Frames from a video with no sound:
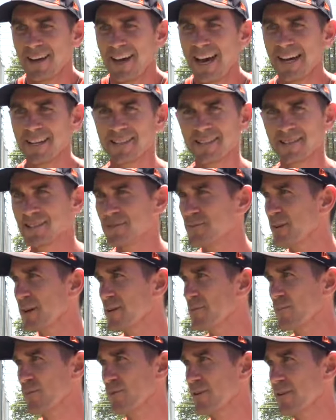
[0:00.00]
actions have
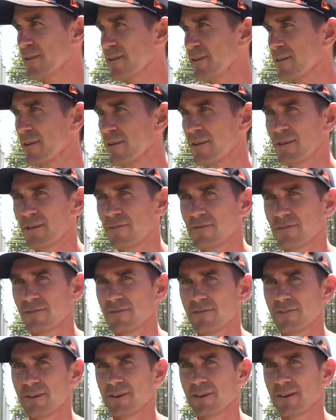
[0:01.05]
been brilliant on and off the
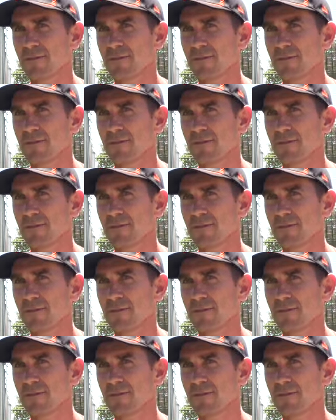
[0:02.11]
field.